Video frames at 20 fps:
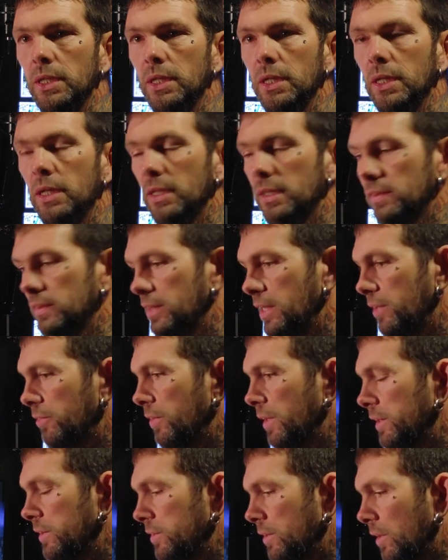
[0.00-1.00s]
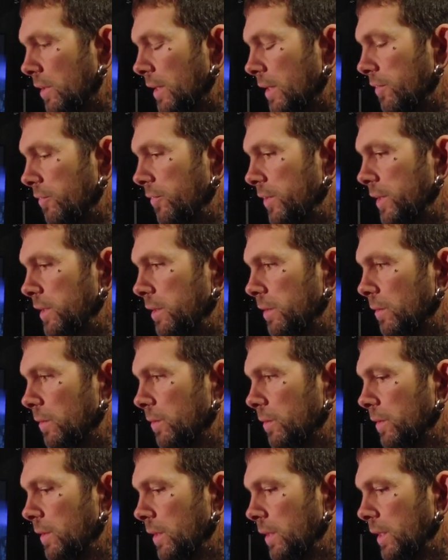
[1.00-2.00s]
I was getting ready to start on a
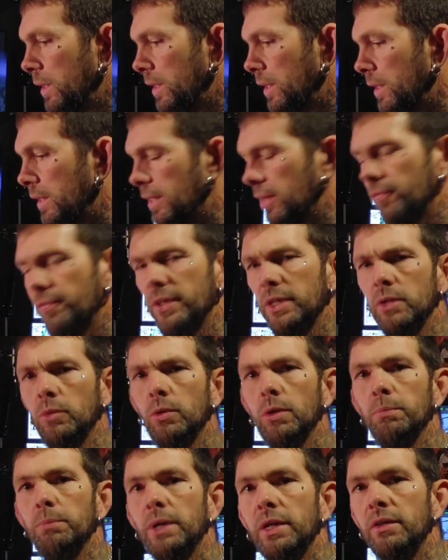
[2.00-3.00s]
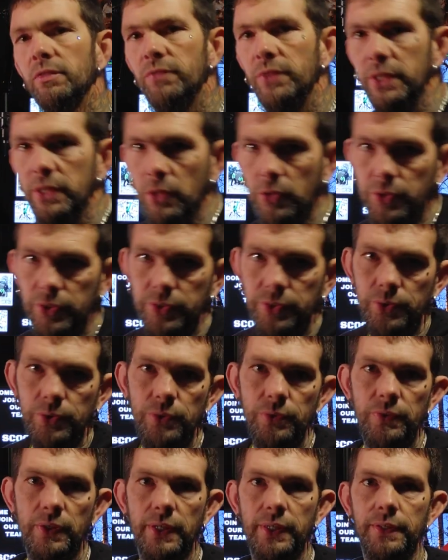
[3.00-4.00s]
video, and I figured what better video to
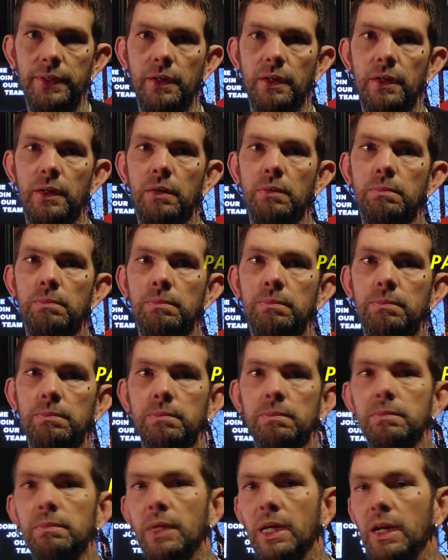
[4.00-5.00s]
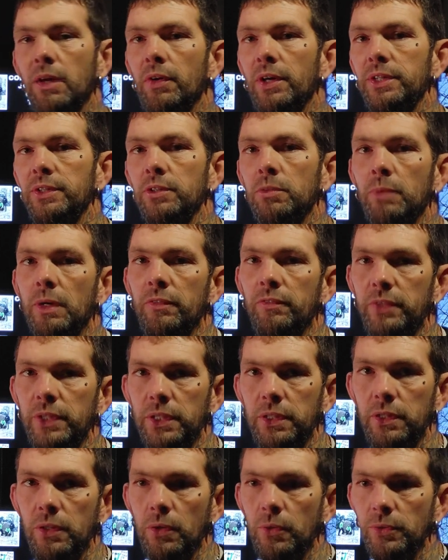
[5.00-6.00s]
do than how I do my
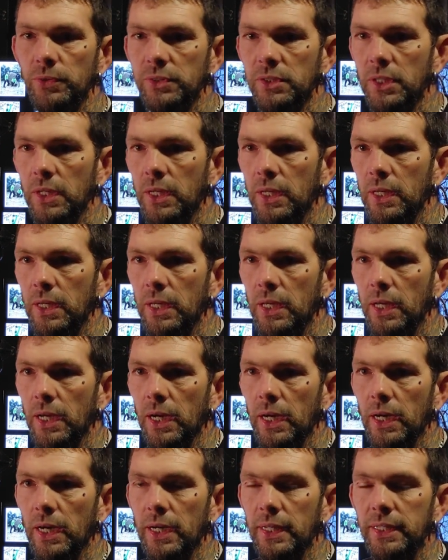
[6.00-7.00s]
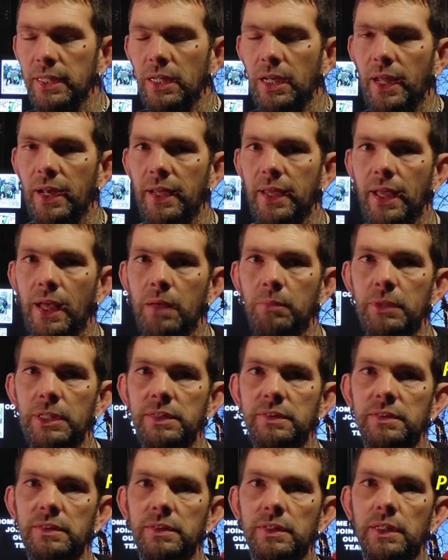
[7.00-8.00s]
videos. I get a lot of
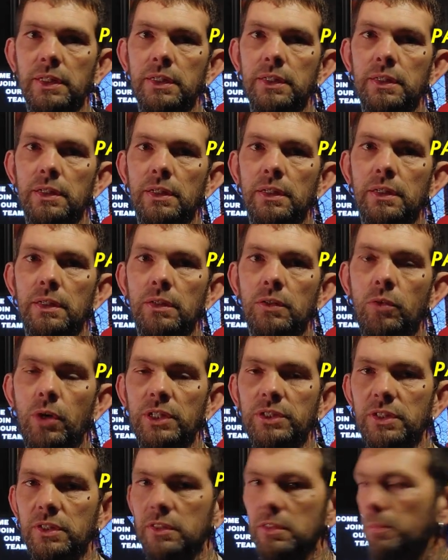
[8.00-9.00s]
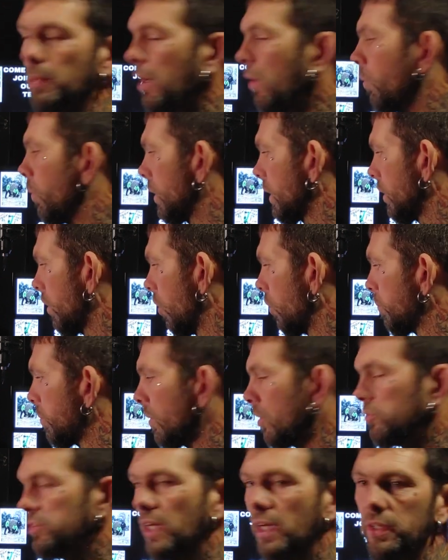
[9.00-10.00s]
comments and questions about what
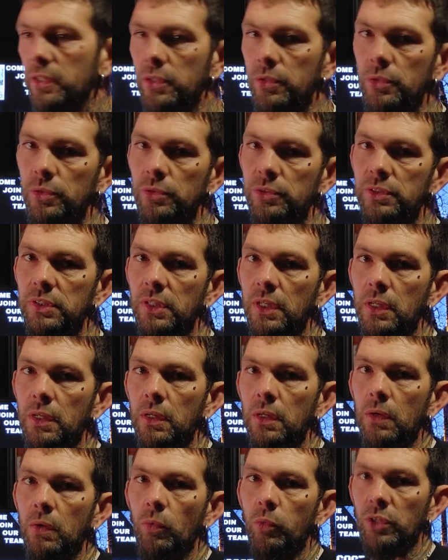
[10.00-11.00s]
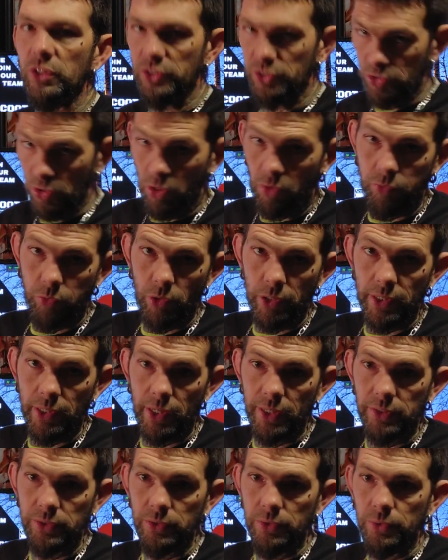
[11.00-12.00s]
GoPros I use, what software
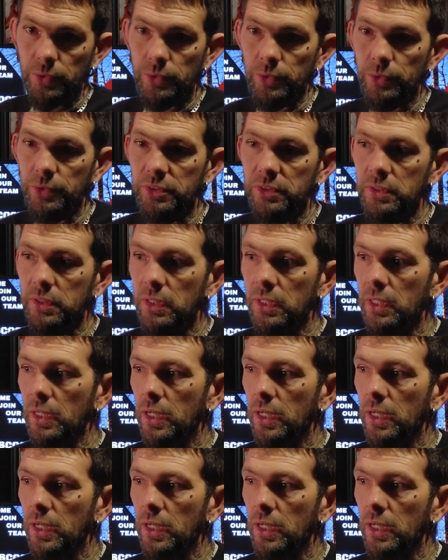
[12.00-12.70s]
I use,